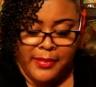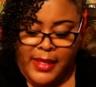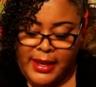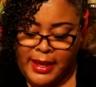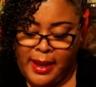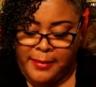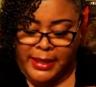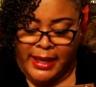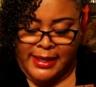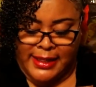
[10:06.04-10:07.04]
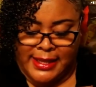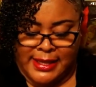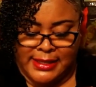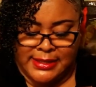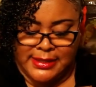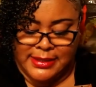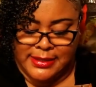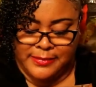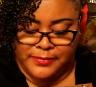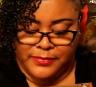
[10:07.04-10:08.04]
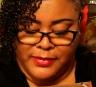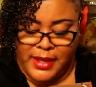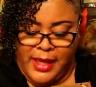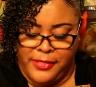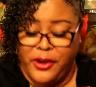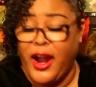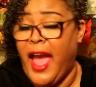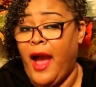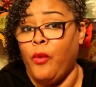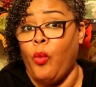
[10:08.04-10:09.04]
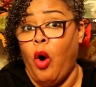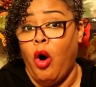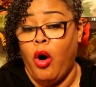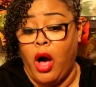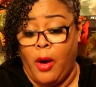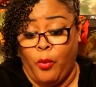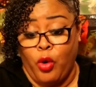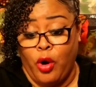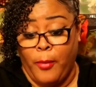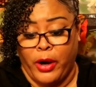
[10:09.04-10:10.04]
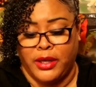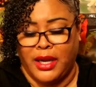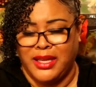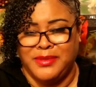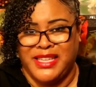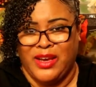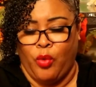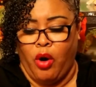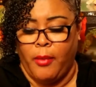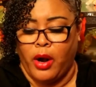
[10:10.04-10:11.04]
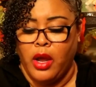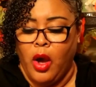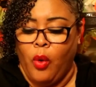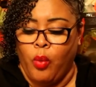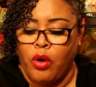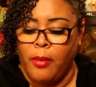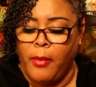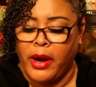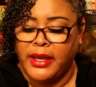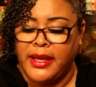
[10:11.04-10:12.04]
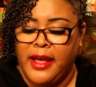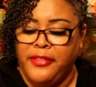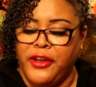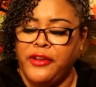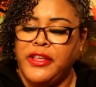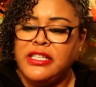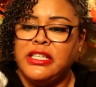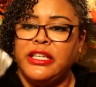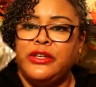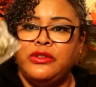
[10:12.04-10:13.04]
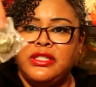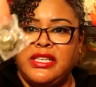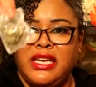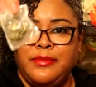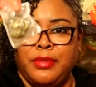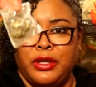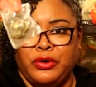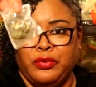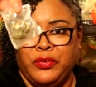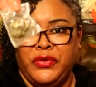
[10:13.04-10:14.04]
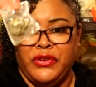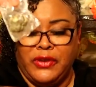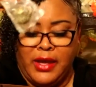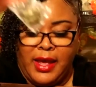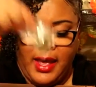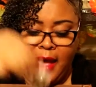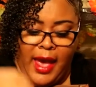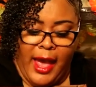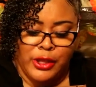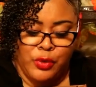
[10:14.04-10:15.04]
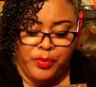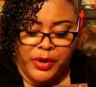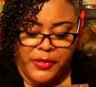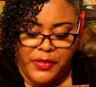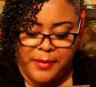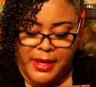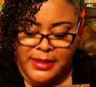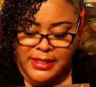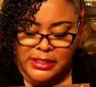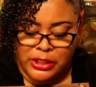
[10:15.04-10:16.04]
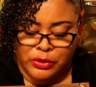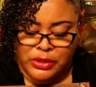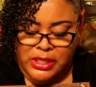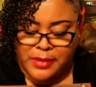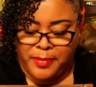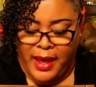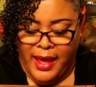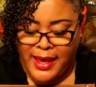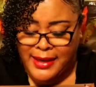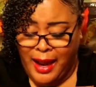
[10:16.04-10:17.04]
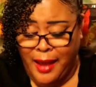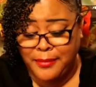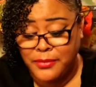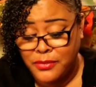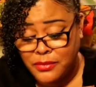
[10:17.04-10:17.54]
they come like this and they're at Wal, um, World Market. I keep saying Walmart. World Market. They're these little tea blooms and you put them in this little teapot and I'm